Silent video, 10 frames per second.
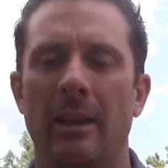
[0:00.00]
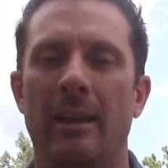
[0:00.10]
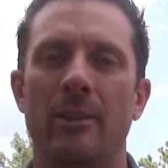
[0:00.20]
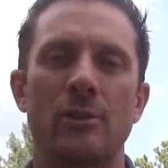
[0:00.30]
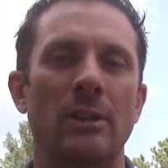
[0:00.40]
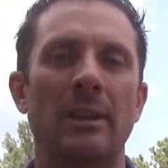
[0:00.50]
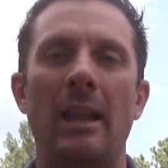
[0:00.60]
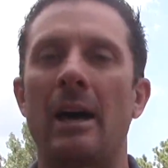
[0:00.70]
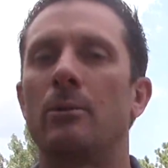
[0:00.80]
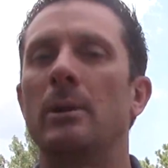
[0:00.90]
And there's a
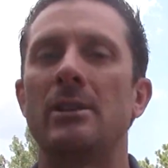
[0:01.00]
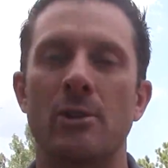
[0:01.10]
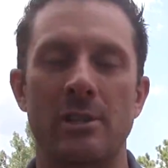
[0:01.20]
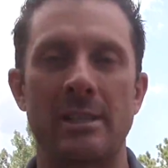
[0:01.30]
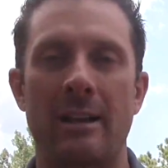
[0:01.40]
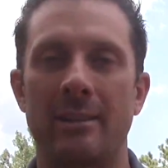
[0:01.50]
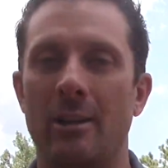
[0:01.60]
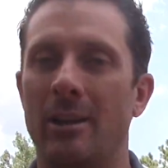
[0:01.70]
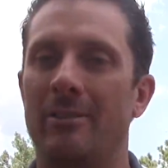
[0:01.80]
lot of resources out there.